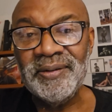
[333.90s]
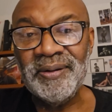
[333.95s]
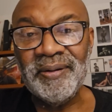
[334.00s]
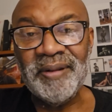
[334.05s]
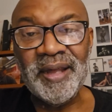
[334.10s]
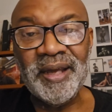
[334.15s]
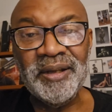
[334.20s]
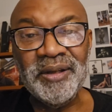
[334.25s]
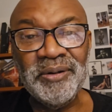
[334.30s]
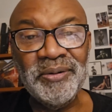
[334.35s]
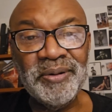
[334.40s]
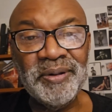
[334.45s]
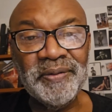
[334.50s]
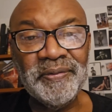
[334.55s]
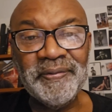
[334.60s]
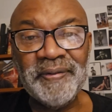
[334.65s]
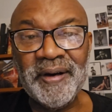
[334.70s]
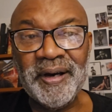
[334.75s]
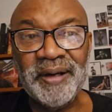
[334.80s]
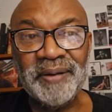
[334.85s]
so that you
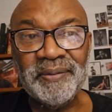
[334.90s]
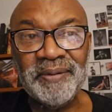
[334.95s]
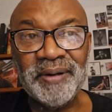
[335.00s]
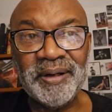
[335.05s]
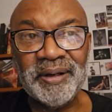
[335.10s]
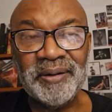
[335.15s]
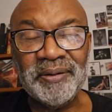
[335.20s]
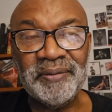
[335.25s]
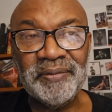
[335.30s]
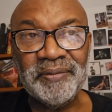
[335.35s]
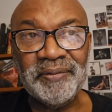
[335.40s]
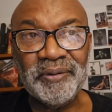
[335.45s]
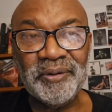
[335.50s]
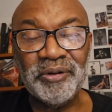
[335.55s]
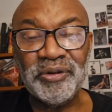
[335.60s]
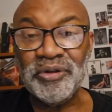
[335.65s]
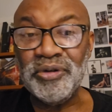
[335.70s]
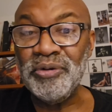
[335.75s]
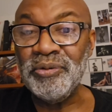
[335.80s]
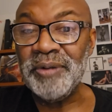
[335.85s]
could find records
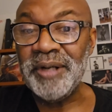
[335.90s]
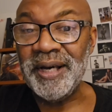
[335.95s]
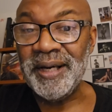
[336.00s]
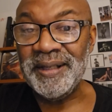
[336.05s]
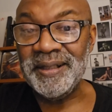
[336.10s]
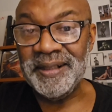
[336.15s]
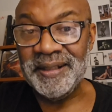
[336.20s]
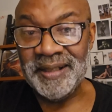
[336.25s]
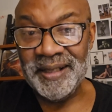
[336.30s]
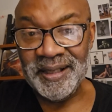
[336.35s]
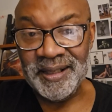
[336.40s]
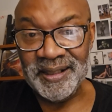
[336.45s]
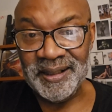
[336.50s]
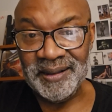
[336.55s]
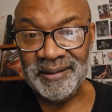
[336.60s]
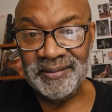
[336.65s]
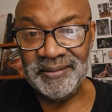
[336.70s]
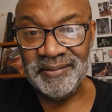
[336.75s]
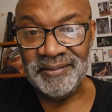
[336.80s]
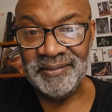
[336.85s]
for
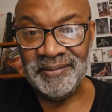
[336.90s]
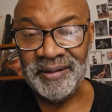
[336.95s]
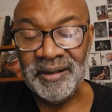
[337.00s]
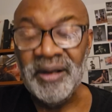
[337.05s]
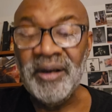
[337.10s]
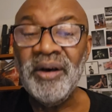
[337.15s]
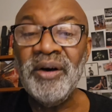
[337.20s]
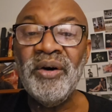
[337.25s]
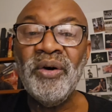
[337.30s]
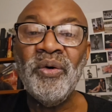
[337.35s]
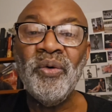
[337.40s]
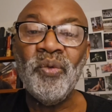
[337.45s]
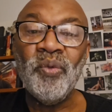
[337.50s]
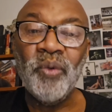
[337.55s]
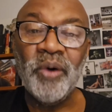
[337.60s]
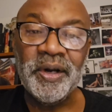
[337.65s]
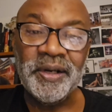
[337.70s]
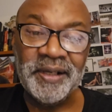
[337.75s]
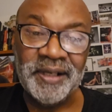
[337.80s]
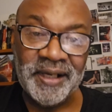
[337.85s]
$2.99,
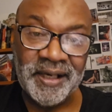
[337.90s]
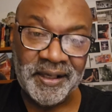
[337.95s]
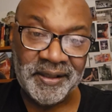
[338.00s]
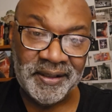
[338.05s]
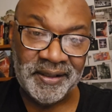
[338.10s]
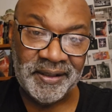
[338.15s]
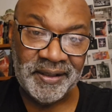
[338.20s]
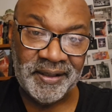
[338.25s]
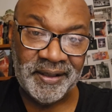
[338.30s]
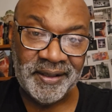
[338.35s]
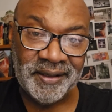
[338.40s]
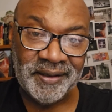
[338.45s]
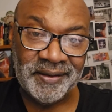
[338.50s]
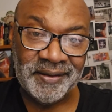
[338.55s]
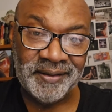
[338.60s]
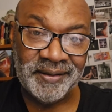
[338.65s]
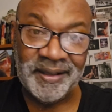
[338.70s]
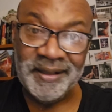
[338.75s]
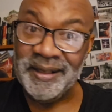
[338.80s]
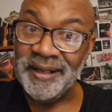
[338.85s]

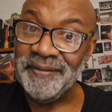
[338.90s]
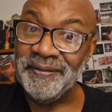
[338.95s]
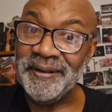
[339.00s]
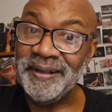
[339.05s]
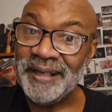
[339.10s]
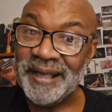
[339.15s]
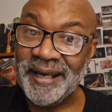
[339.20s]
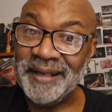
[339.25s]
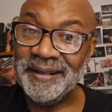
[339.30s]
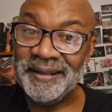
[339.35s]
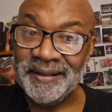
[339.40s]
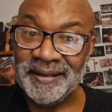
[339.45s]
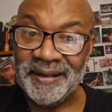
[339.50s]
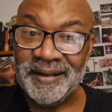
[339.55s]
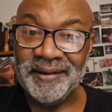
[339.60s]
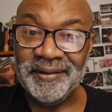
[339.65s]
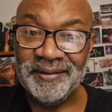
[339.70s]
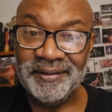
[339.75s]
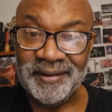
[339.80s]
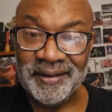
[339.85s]
$1.99, and even
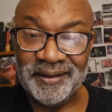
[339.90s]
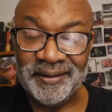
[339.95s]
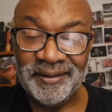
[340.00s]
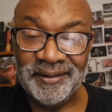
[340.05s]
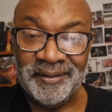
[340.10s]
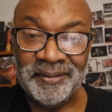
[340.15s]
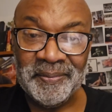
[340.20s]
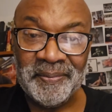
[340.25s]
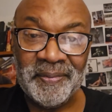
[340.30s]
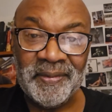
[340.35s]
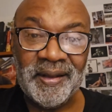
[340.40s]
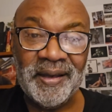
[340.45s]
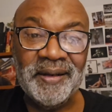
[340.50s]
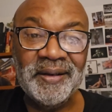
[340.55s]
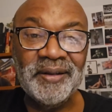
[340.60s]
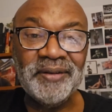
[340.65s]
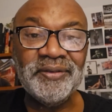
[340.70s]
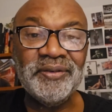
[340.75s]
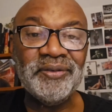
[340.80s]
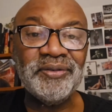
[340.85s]
99 cents.
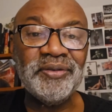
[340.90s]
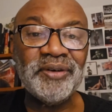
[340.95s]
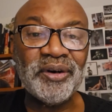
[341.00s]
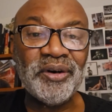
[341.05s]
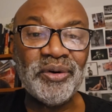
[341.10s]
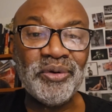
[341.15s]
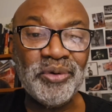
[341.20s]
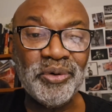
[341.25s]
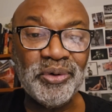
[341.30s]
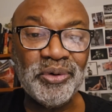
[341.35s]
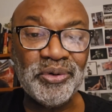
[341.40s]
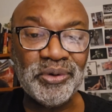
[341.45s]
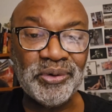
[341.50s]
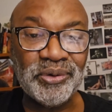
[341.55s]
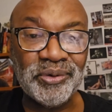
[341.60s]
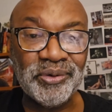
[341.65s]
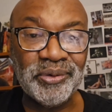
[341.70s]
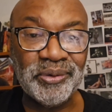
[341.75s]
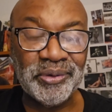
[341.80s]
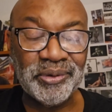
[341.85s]
And this is a
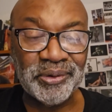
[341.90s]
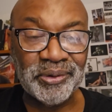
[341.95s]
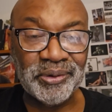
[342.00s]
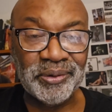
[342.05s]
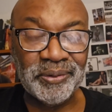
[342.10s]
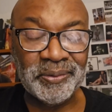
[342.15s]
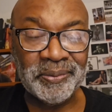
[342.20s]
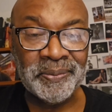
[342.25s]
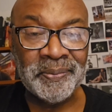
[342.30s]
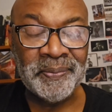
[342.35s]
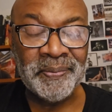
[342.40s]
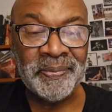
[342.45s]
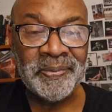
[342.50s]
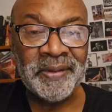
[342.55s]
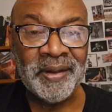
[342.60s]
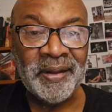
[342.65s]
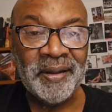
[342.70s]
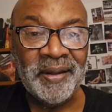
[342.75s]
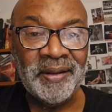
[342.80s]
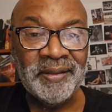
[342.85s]
crucial
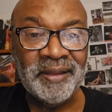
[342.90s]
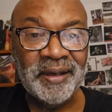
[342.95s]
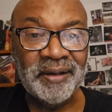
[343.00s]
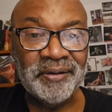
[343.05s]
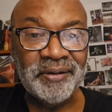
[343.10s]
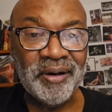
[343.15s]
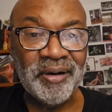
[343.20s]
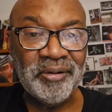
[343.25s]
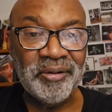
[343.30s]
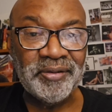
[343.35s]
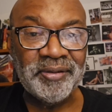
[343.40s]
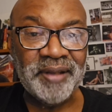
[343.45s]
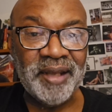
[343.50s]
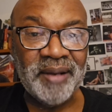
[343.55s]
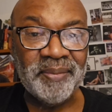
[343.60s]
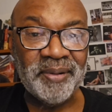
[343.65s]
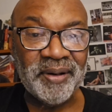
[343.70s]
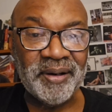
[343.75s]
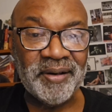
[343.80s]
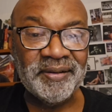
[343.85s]
thing to
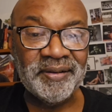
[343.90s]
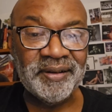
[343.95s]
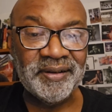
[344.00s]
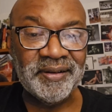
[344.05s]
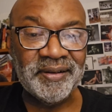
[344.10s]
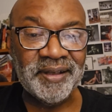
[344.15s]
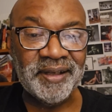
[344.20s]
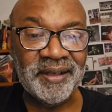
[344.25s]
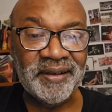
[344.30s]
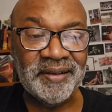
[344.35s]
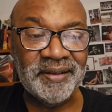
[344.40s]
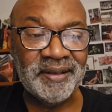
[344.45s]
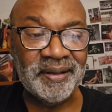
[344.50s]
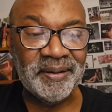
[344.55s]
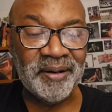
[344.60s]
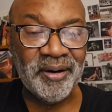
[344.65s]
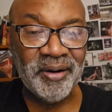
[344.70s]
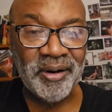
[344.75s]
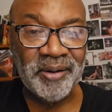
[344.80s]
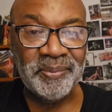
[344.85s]
understand, because it's
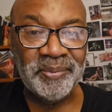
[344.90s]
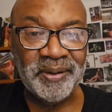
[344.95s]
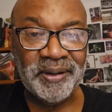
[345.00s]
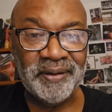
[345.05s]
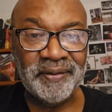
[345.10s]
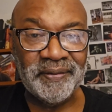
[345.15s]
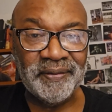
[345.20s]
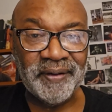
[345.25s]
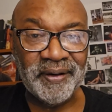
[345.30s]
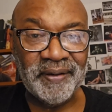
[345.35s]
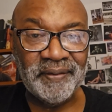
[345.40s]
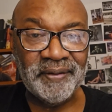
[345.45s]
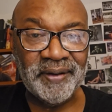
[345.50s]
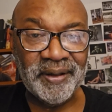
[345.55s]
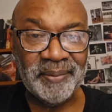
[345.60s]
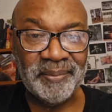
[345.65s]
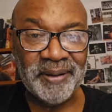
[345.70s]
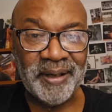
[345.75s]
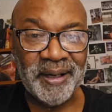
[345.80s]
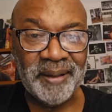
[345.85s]
the heartbeat of
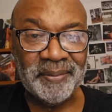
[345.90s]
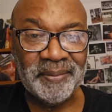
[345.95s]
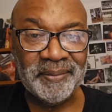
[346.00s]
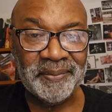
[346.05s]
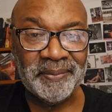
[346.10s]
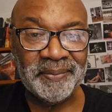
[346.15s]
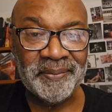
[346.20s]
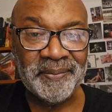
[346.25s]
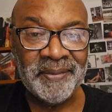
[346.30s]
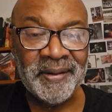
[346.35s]
hip hop.